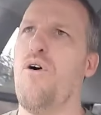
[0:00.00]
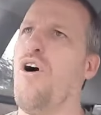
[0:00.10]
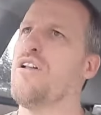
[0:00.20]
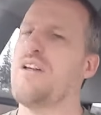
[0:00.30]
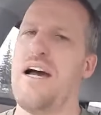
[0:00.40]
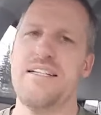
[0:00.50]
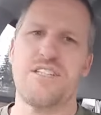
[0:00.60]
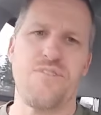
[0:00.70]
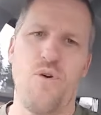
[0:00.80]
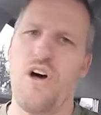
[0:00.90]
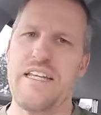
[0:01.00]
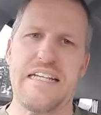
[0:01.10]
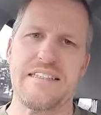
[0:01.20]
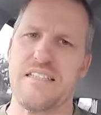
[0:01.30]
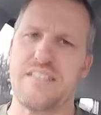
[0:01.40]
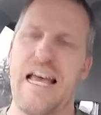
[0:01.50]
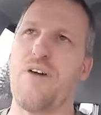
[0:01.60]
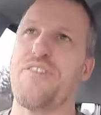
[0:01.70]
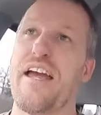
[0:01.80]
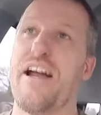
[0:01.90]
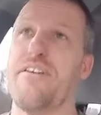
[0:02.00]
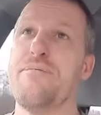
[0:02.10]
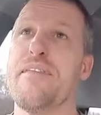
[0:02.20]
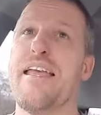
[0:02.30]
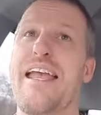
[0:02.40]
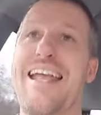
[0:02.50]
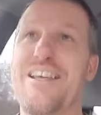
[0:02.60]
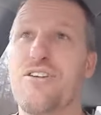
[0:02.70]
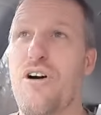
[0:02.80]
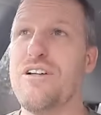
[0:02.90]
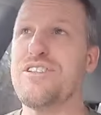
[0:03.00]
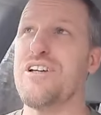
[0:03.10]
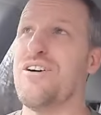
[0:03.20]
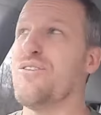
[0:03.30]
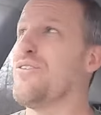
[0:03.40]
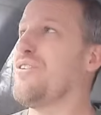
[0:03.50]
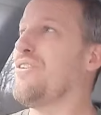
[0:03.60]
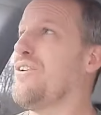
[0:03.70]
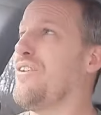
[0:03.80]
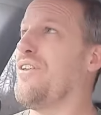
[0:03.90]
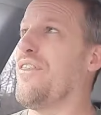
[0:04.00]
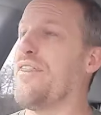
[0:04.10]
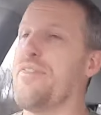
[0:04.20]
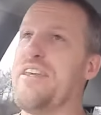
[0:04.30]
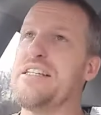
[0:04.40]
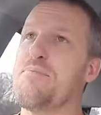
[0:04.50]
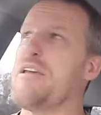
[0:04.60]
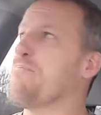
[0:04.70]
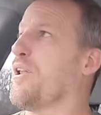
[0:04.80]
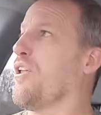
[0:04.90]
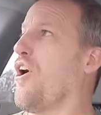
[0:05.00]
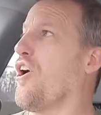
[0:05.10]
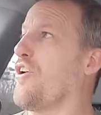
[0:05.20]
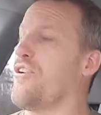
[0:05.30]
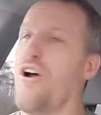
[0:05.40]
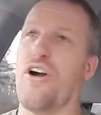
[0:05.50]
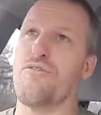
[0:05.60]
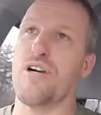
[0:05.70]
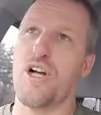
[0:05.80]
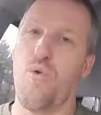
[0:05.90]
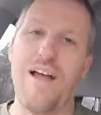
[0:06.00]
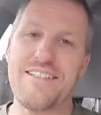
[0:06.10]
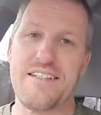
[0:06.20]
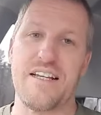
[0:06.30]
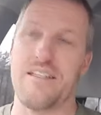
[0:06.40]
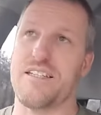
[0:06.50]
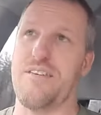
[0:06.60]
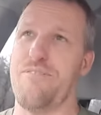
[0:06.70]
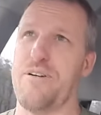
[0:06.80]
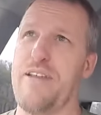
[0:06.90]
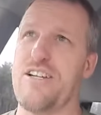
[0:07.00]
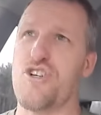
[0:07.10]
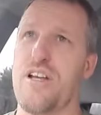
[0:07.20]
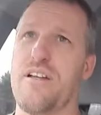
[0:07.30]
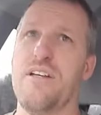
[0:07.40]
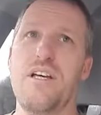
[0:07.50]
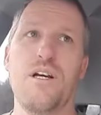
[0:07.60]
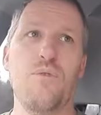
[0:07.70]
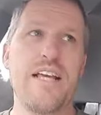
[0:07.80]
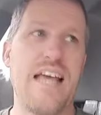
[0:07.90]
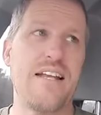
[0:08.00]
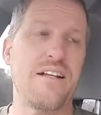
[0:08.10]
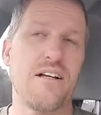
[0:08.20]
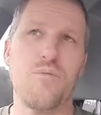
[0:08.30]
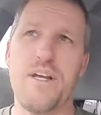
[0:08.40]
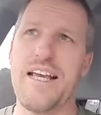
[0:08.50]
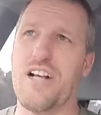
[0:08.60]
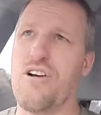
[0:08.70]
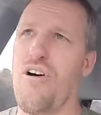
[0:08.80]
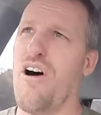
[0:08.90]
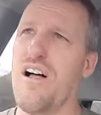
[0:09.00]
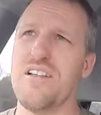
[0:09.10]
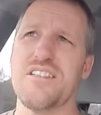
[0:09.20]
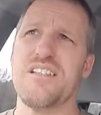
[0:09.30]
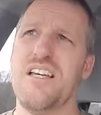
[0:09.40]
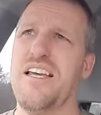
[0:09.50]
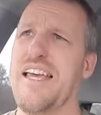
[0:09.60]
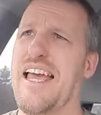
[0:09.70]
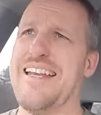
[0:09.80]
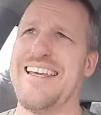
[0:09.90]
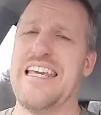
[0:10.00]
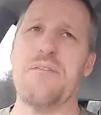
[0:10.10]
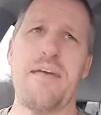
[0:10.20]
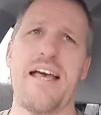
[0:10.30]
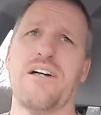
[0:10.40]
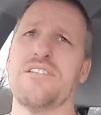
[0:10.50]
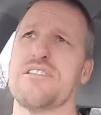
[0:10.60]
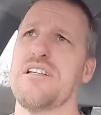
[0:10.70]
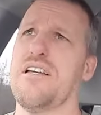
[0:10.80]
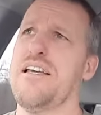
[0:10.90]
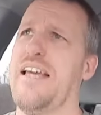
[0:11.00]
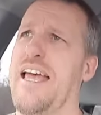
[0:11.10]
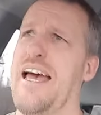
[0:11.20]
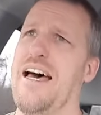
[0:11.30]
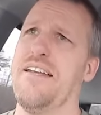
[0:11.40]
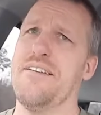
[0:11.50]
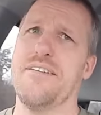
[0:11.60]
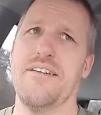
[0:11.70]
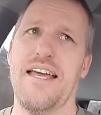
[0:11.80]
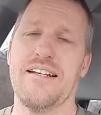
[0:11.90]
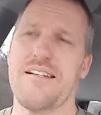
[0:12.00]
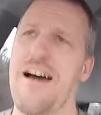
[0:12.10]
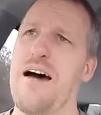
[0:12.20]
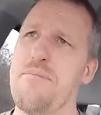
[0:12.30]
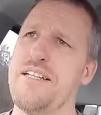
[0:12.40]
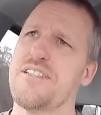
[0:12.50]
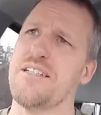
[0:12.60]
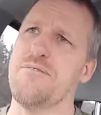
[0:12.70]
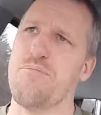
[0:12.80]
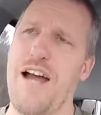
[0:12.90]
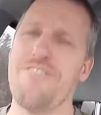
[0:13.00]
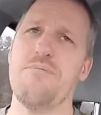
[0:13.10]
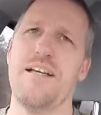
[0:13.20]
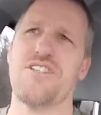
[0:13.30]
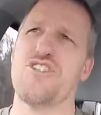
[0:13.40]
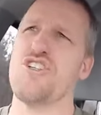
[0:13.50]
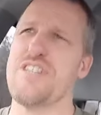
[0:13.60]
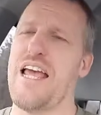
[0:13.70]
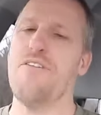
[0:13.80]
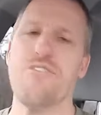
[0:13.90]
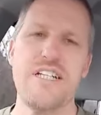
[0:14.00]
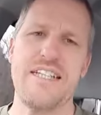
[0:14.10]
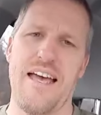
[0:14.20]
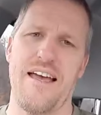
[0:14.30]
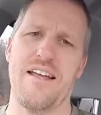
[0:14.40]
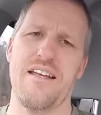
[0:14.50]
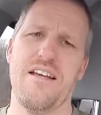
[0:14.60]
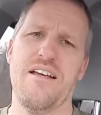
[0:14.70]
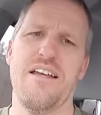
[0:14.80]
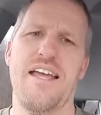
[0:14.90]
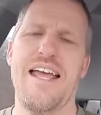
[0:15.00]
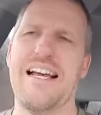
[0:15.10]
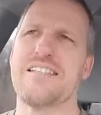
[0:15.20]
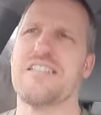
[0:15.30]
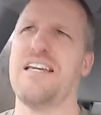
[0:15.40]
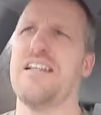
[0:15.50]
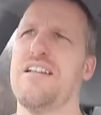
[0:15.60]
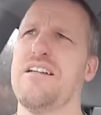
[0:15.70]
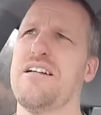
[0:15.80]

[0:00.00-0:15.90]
all kinds of audiences out there, and also these people are requesting this information. We get calls and emails and comments and private messages every day asking